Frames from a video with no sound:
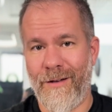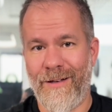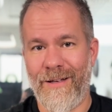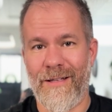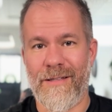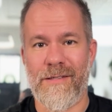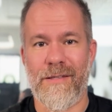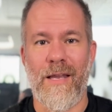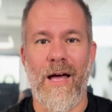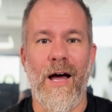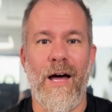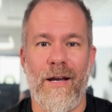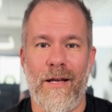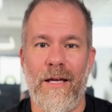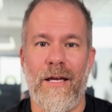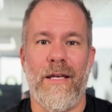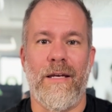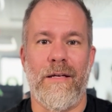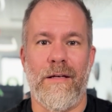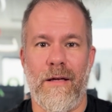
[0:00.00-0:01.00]
It's not
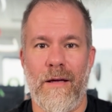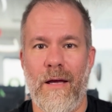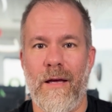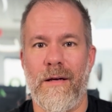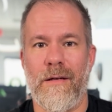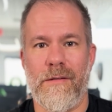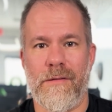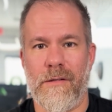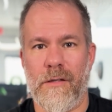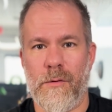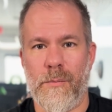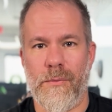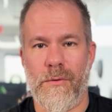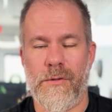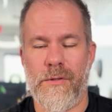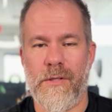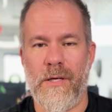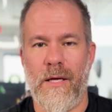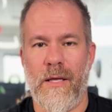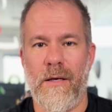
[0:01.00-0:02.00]

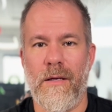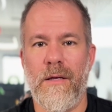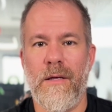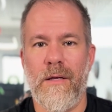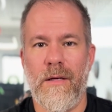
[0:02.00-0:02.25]
86%.